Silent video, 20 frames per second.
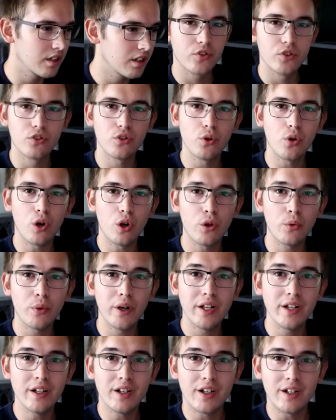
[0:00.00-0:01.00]
So
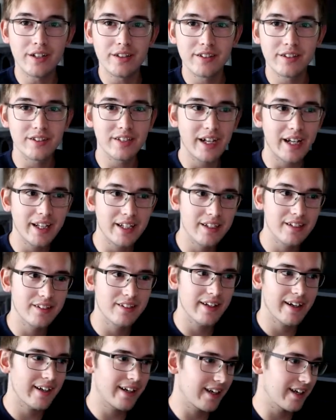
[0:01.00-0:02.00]
already on the starter kit
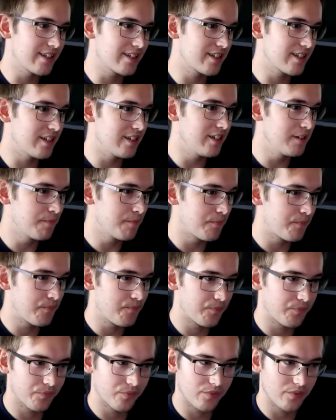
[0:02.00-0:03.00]
side I see
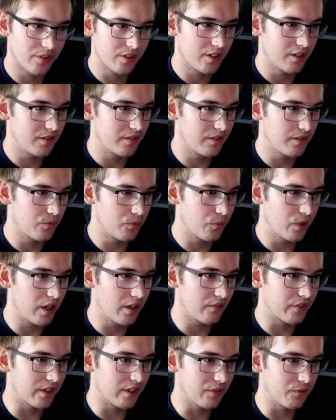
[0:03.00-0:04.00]
we
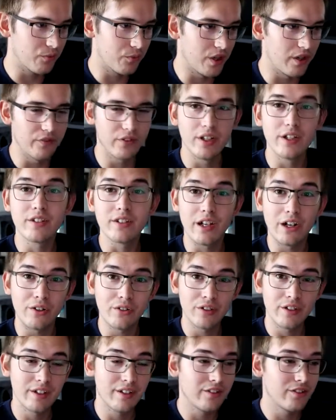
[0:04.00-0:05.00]
have a
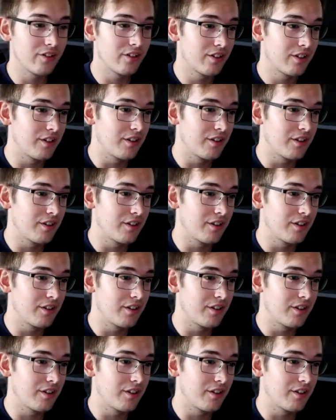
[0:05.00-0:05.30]
discount here.